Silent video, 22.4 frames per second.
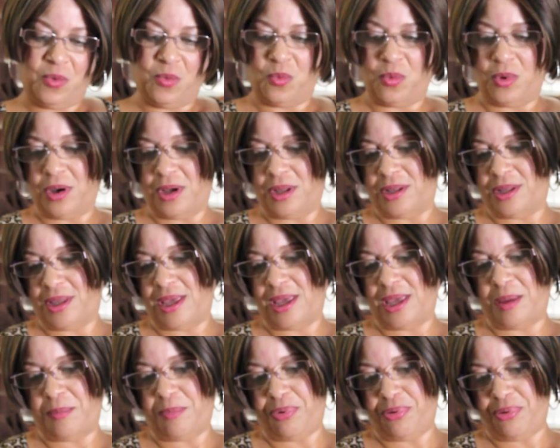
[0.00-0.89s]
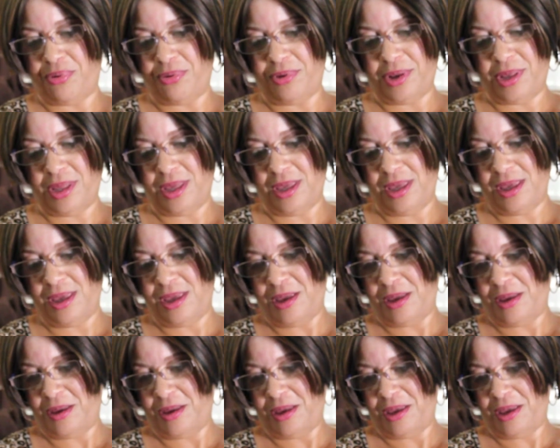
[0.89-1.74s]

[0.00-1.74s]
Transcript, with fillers: What a pretty,